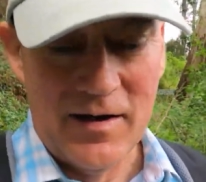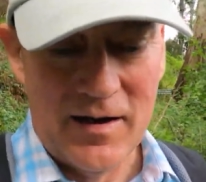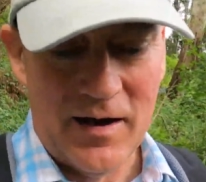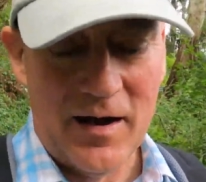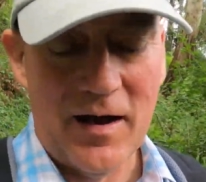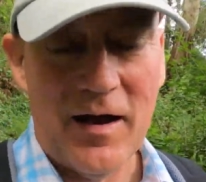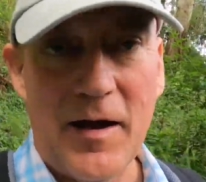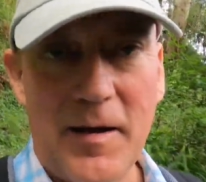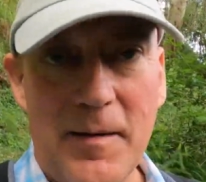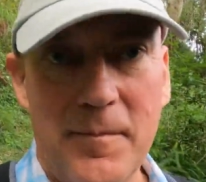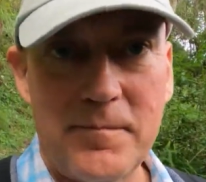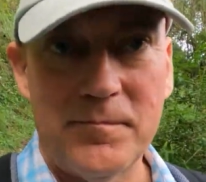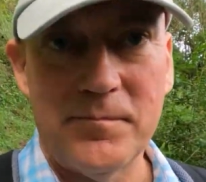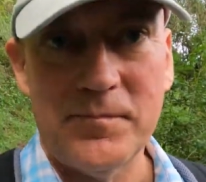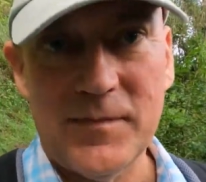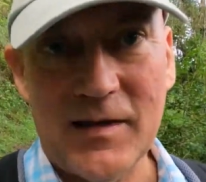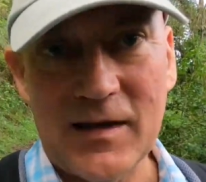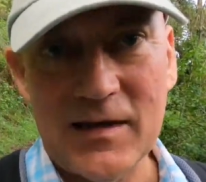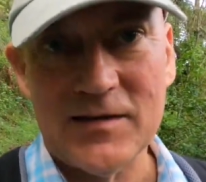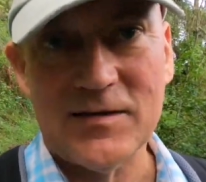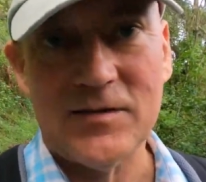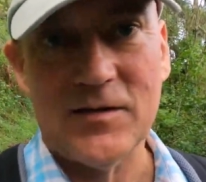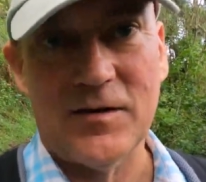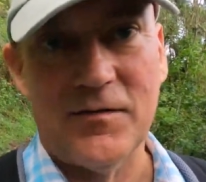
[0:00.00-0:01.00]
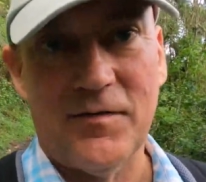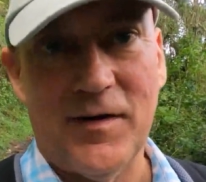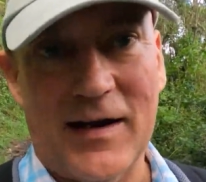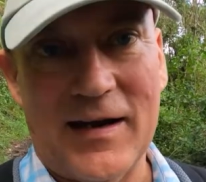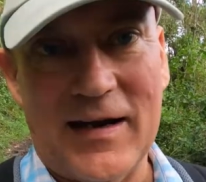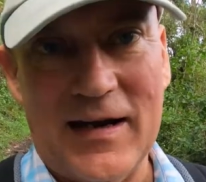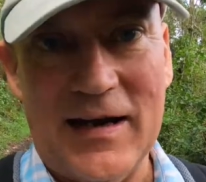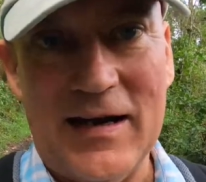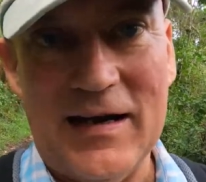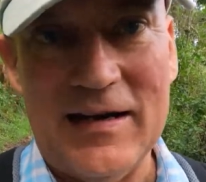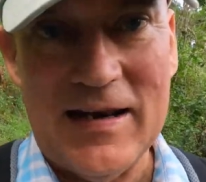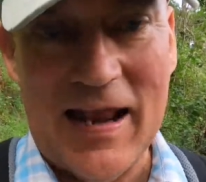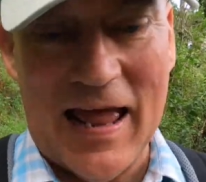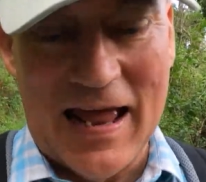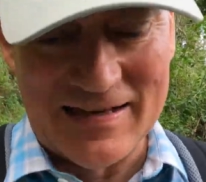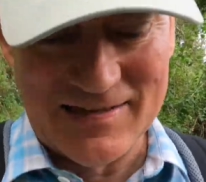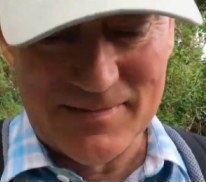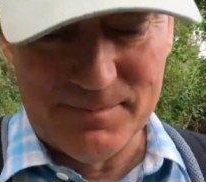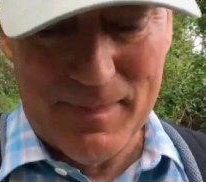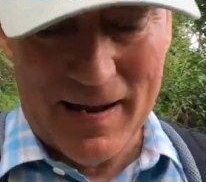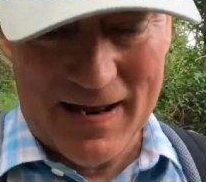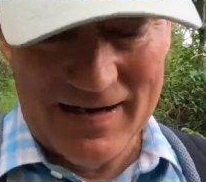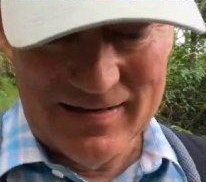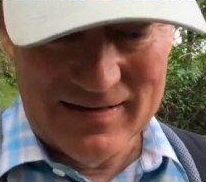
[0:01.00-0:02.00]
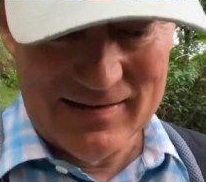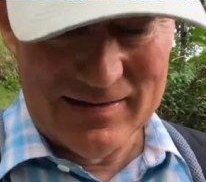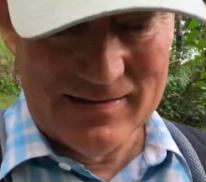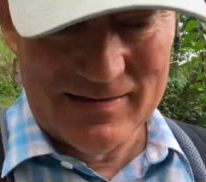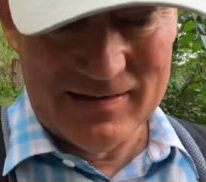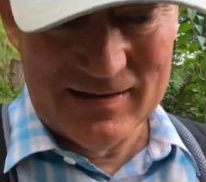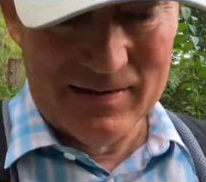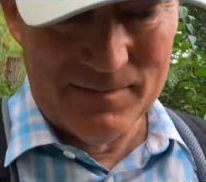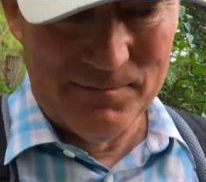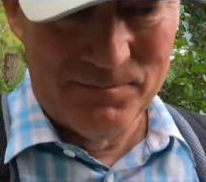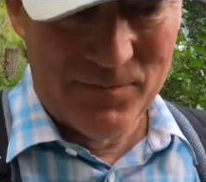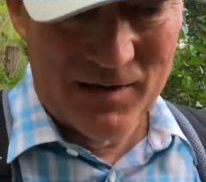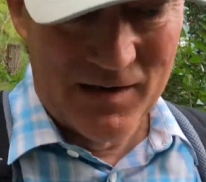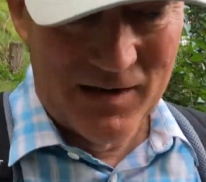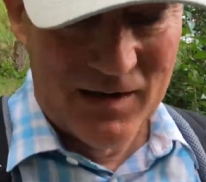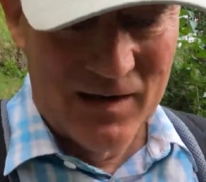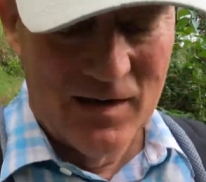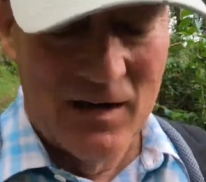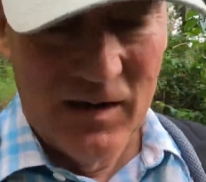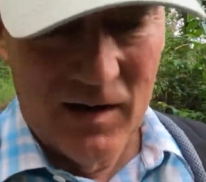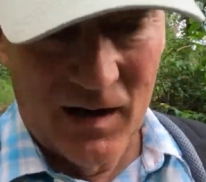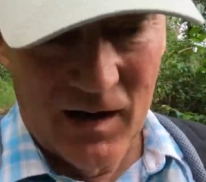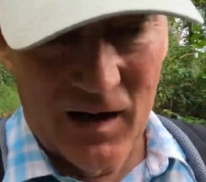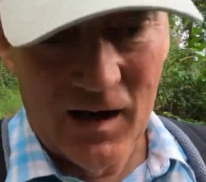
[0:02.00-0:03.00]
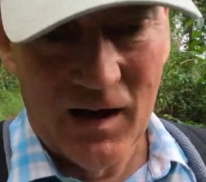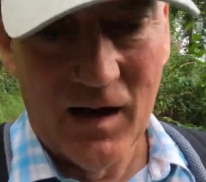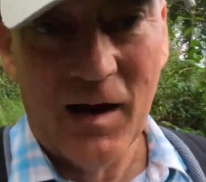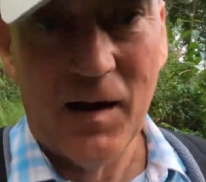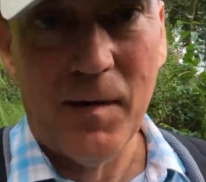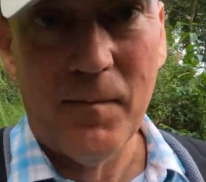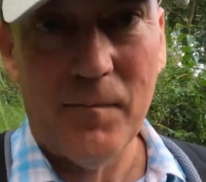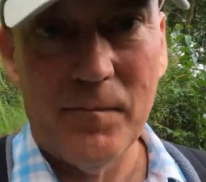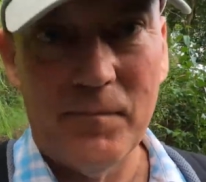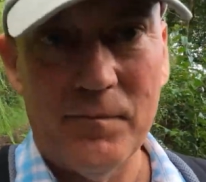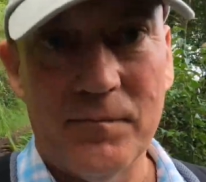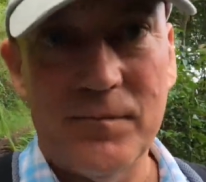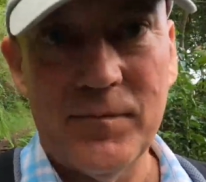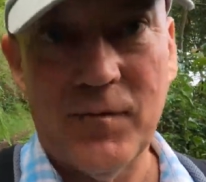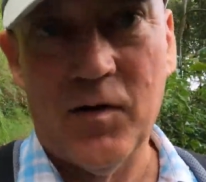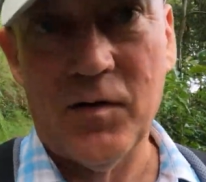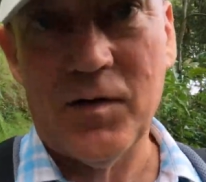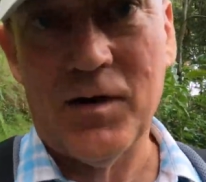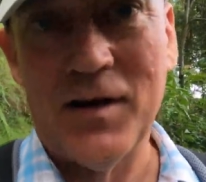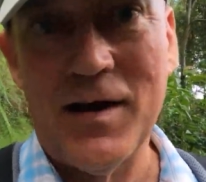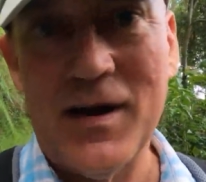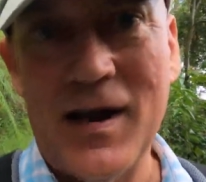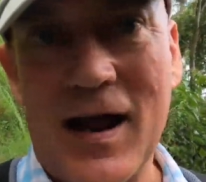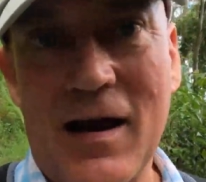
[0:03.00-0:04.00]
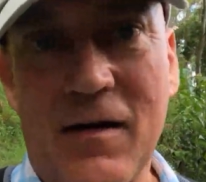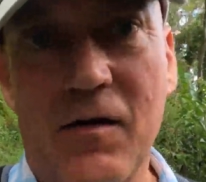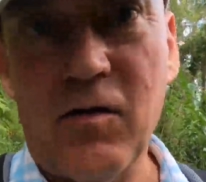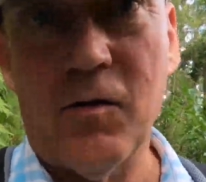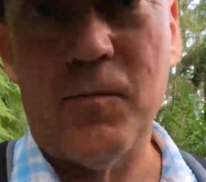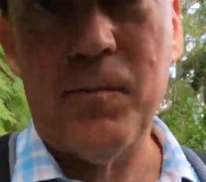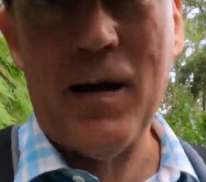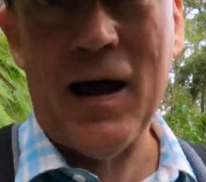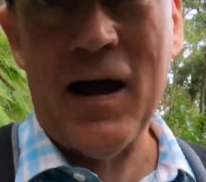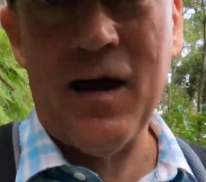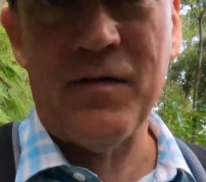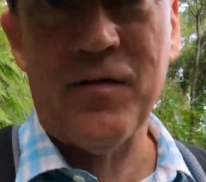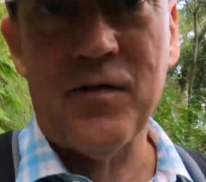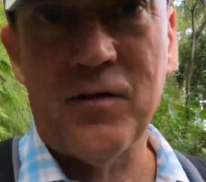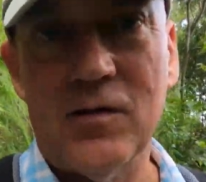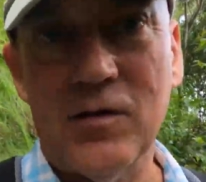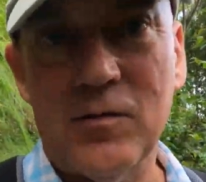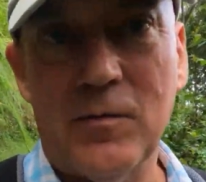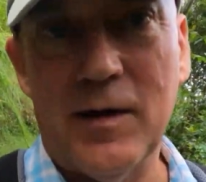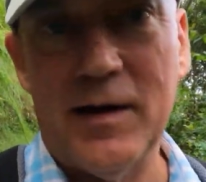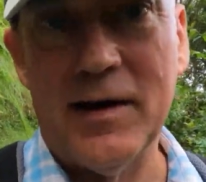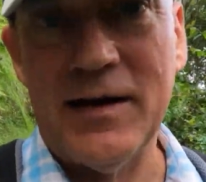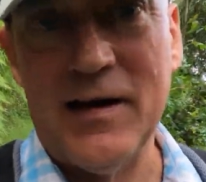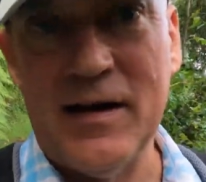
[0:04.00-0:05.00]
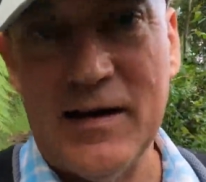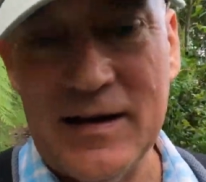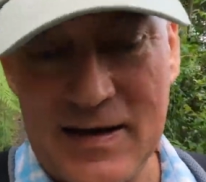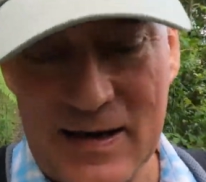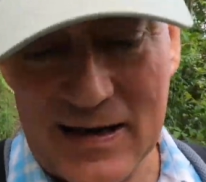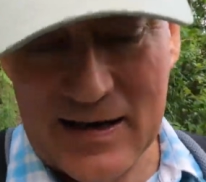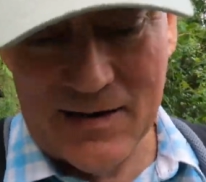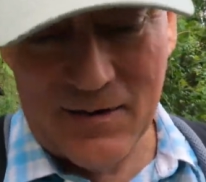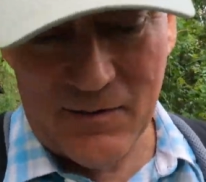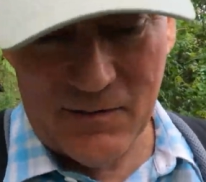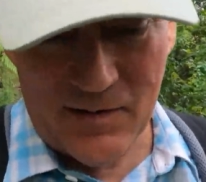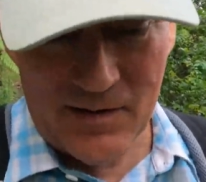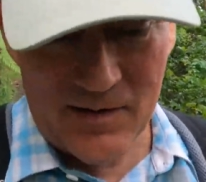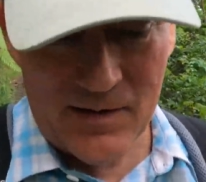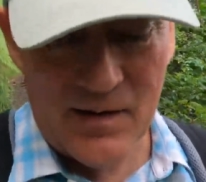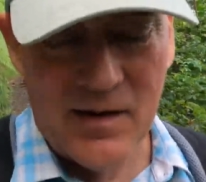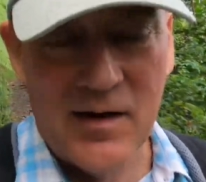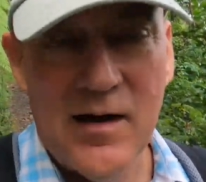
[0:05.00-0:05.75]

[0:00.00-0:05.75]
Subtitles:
It's sort of like an S-bends on a narrow path all the way down.